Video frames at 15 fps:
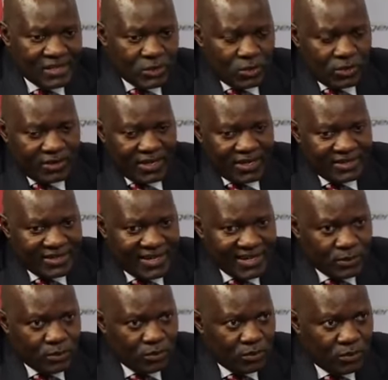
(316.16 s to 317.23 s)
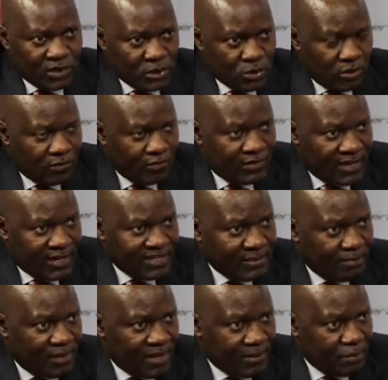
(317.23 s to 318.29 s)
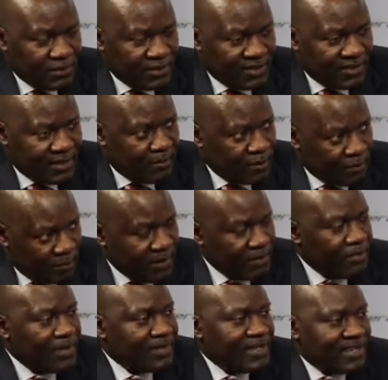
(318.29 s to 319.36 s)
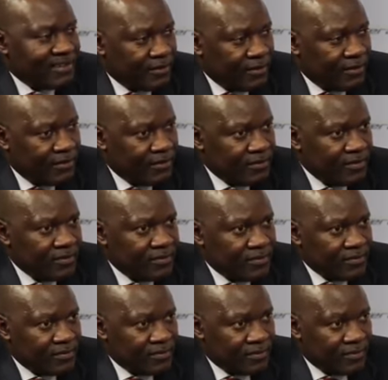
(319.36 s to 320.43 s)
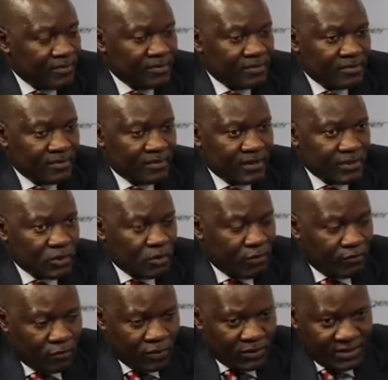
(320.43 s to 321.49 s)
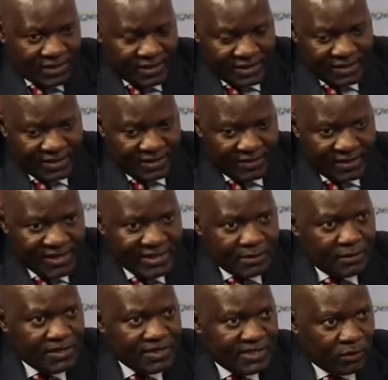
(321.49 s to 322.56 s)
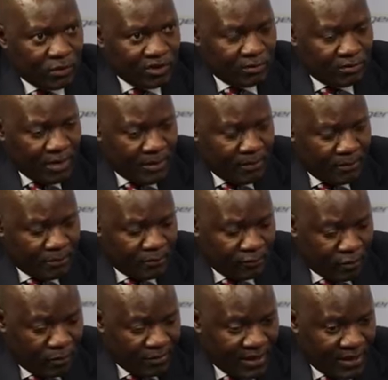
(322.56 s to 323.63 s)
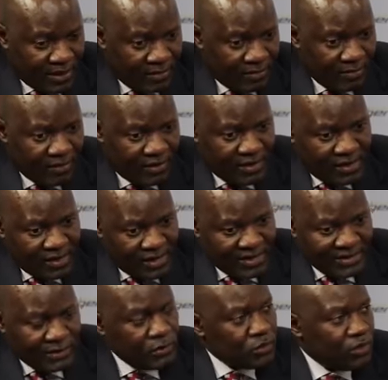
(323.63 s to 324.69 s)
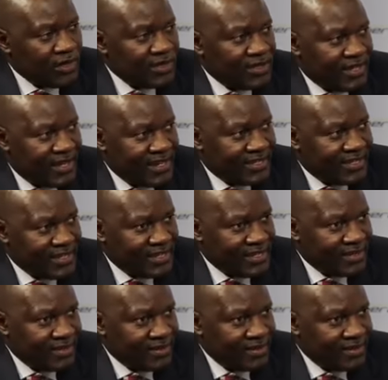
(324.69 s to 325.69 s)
So the idea is to resolve that by putting them on prepaid as well. So we've got a sequencing roadmap from now until 2018.